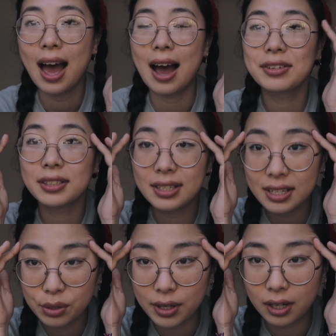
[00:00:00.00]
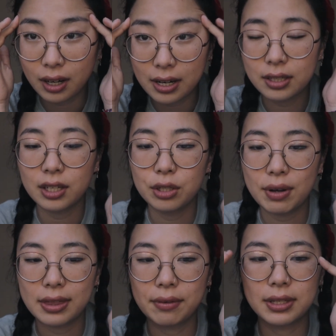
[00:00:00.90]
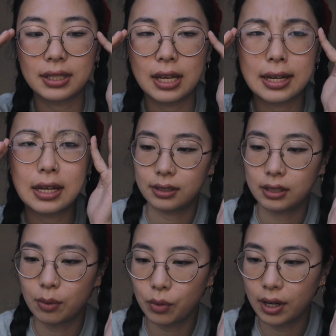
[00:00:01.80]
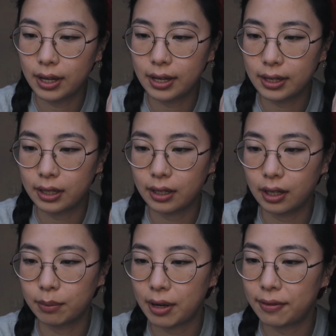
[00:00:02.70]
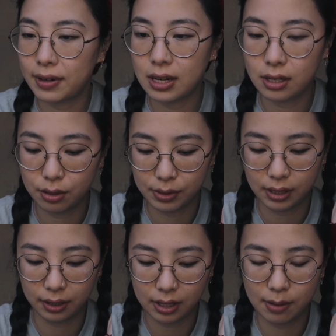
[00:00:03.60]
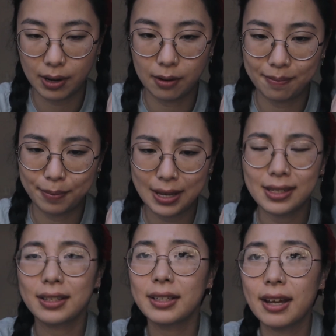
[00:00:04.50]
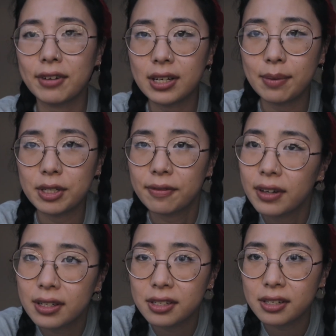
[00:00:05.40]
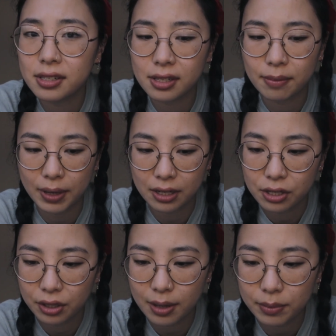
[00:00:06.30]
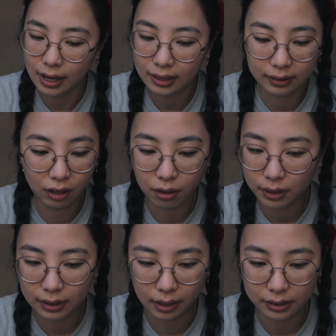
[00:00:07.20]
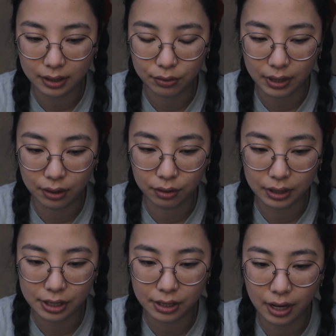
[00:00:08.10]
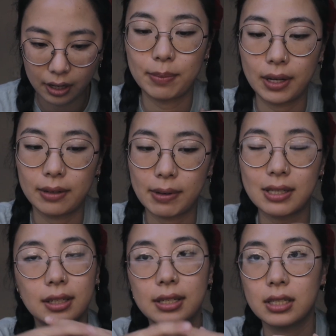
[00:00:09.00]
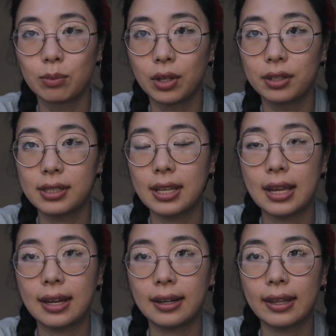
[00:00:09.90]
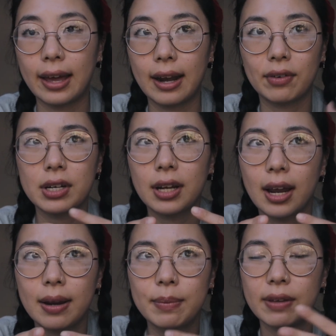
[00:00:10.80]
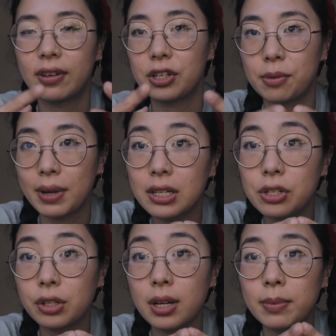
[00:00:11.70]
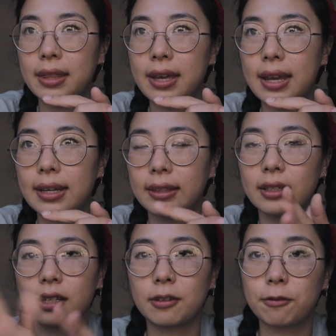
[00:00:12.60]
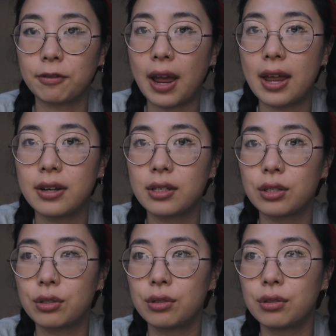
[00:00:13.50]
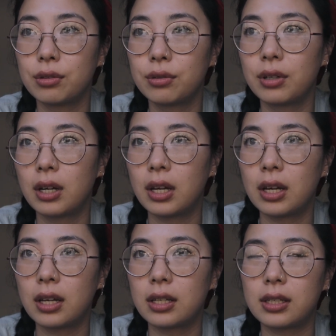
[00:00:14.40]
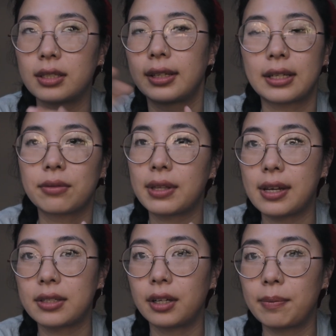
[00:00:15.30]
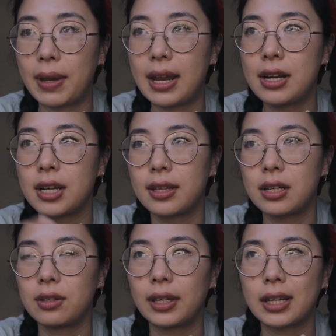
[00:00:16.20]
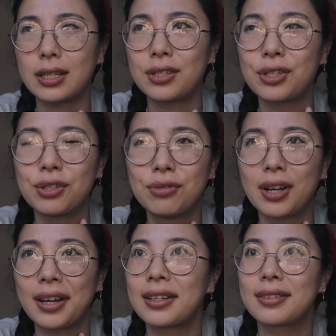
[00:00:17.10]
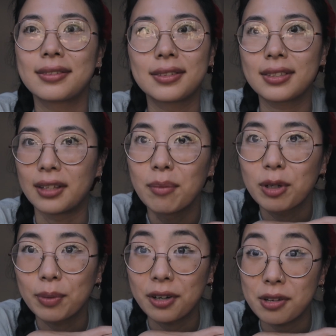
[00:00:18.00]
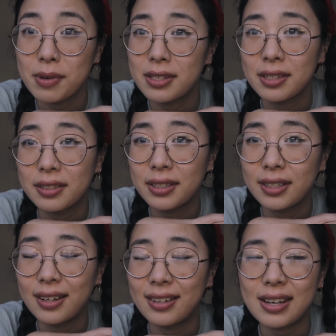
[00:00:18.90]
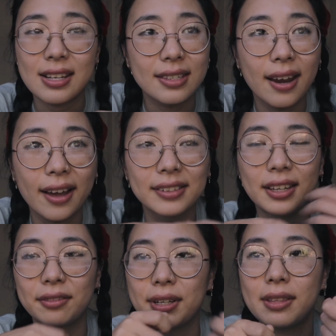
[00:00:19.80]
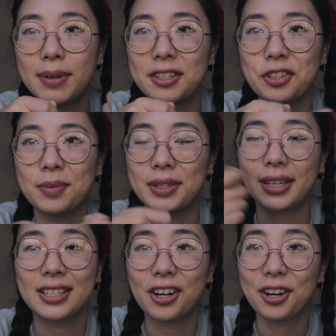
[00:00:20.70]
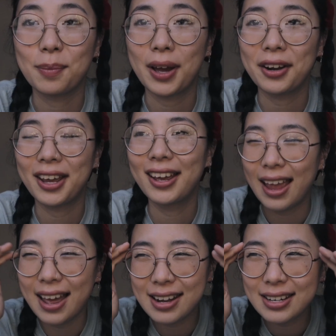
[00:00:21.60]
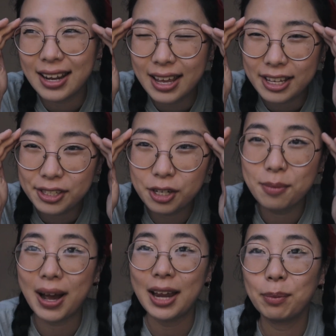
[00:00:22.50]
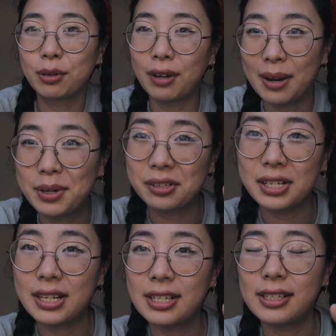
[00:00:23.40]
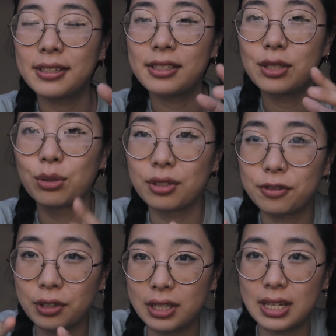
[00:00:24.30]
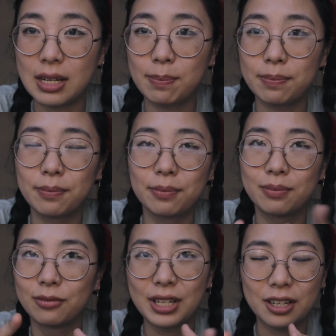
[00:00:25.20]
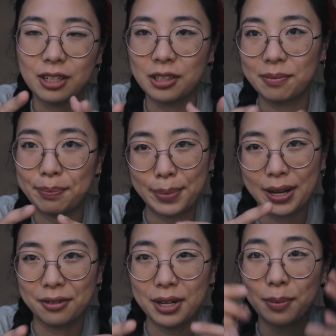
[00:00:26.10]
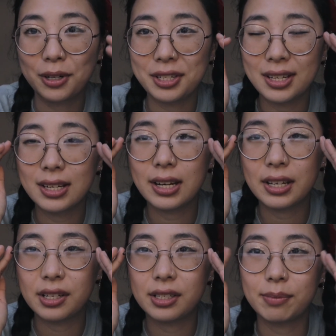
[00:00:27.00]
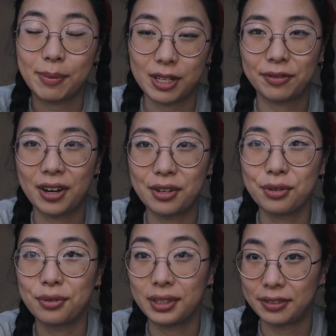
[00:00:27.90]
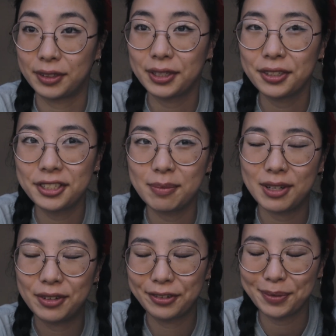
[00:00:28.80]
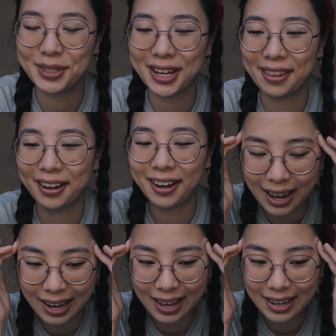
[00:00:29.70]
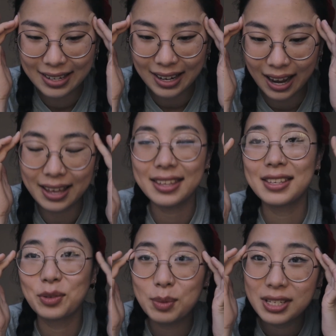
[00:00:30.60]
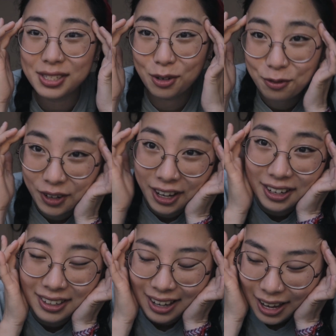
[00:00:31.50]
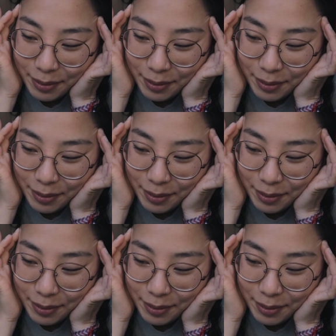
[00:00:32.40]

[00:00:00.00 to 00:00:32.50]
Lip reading: I was looking at Twitter. I saw a tweet that was like someone on my feed who was talking about basically every time she finishes a manuscript. I already lost the tweet, holy shit. But basically someone saying that every time they finish a manuscript, they get their friend who doesn't like to read things on a page, and they do like a 2-night slumber party basically, and eat snacks and read the manuscript and like talk about it. And so my primary sort of critique beta reader person is my best friend who lives very close to me. We grew up together, and I think this would be so fun.